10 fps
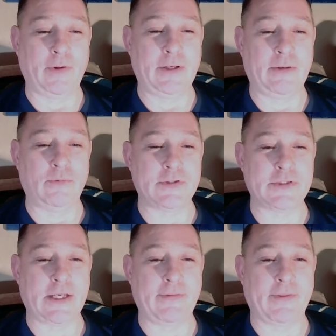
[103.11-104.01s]
really would
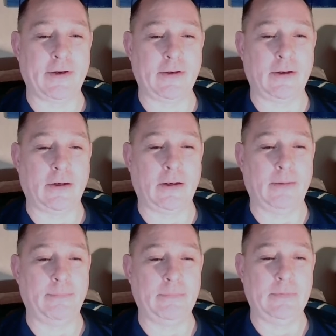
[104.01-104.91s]
say that
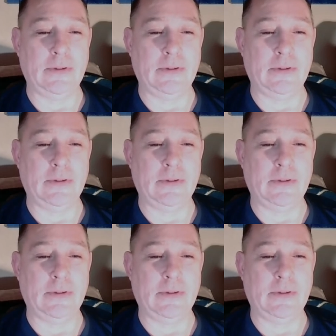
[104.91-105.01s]
um,